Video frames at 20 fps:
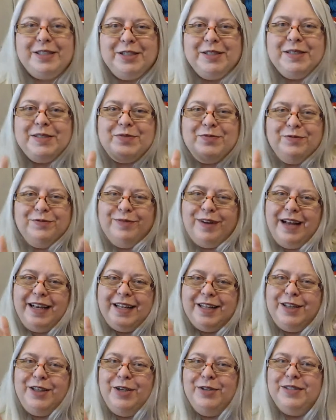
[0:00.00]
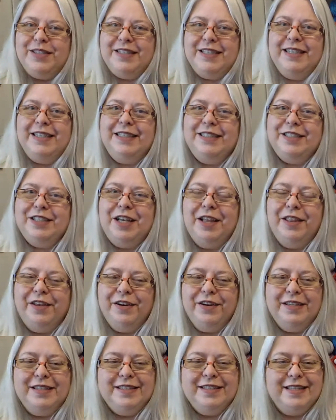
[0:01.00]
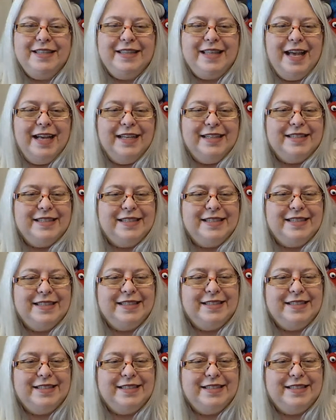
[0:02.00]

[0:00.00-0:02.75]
just right close to each other. Isn't that